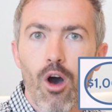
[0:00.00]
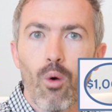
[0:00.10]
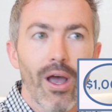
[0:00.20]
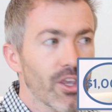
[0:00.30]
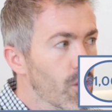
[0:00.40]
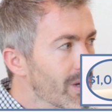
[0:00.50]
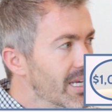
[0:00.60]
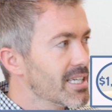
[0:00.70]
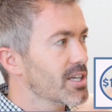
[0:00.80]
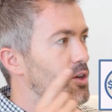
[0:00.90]
What you would
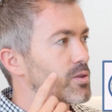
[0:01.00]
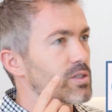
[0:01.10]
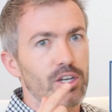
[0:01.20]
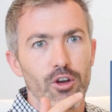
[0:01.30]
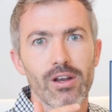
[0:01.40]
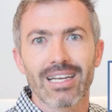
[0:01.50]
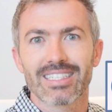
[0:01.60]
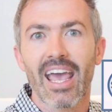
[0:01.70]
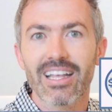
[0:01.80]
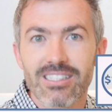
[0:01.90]
need to do to create
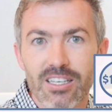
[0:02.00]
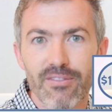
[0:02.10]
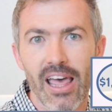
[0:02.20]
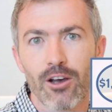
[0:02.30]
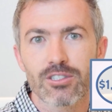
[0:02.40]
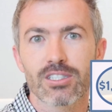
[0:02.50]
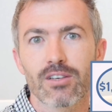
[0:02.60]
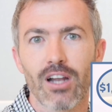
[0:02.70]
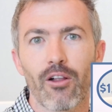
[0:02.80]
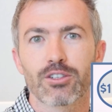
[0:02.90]
tens of thousands
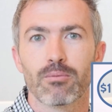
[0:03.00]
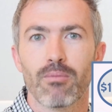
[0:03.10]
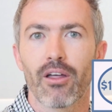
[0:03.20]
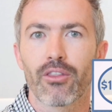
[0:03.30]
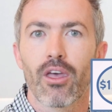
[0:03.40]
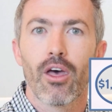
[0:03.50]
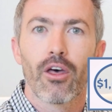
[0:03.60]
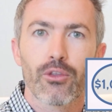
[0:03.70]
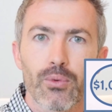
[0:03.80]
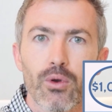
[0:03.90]
of dollars a month
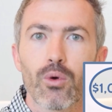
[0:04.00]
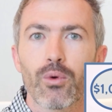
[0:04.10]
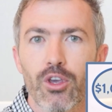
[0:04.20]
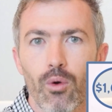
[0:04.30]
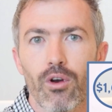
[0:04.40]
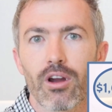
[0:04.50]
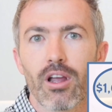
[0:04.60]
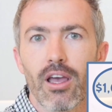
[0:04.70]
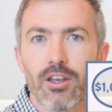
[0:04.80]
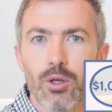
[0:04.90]
through your
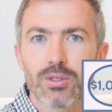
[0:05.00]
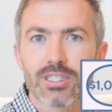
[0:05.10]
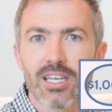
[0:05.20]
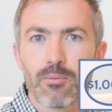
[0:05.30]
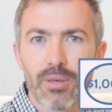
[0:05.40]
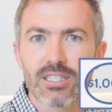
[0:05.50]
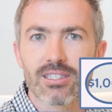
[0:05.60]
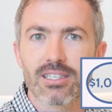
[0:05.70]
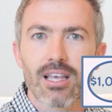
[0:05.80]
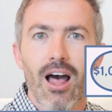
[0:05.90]
Nu Skin
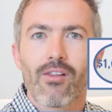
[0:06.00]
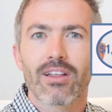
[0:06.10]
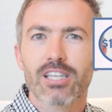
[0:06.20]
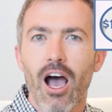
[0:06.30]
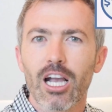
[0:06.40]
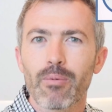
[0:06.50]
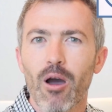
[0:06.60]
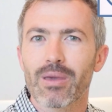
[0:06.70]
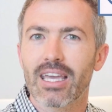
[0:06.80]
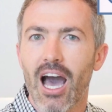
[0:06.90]
business. Let's talk
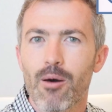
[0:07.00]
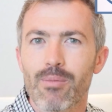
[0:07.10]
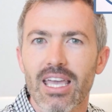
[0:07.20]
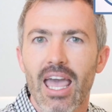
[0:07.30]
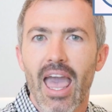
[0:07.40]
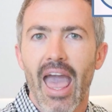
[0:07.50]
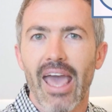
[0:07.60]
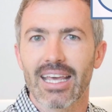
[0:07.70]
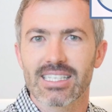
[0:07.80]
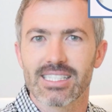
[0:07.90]
about becoming
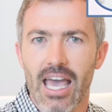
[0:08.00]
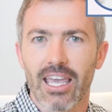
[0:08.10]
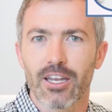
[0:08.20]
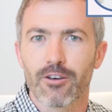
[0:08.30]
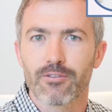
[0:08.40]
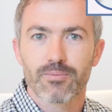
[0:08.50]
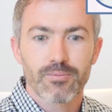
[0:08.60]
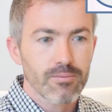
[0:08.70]
an executive.